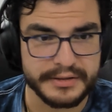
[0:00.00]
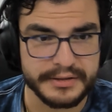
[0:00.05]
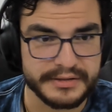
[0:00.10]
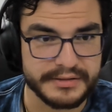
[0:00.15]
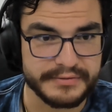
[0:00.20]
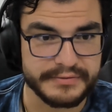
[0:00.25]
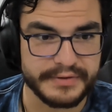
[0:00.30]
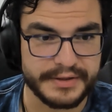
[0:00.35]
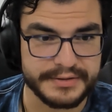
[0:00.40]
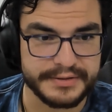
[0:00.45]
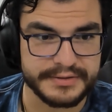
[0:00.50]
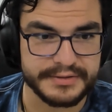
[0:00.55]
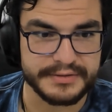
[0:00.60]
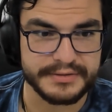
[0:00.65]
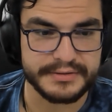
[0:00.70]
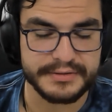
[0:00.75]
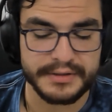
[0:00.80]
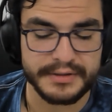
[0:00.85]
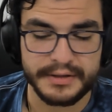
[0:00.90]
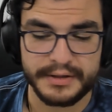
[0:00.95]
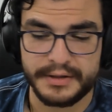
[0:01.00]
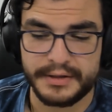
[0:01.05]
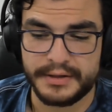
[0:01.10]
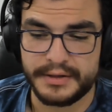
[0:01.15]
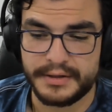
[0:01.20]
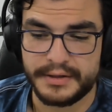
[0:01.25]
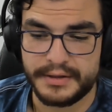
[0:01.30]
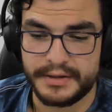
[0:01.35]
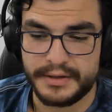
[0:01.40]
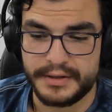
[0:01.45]
devices.
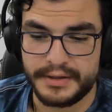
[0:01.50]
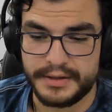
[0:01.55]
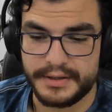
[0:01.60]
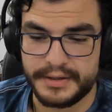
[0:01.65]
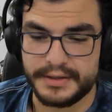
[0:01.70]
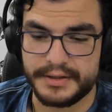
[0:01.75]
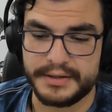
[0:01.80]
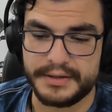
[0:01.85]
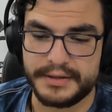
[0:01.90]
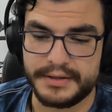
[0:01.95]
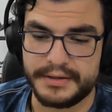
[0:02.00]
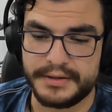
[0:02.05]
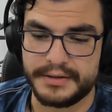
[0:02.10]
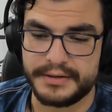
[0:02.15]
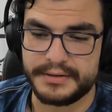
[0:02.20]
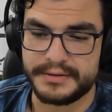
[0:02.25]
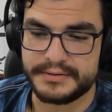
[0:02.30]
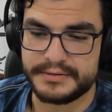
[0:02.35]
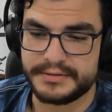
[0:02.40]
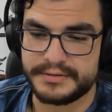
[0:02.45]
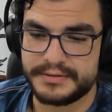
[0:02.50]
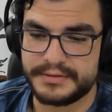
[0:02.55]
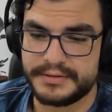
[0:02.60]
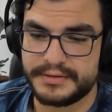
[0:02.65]
And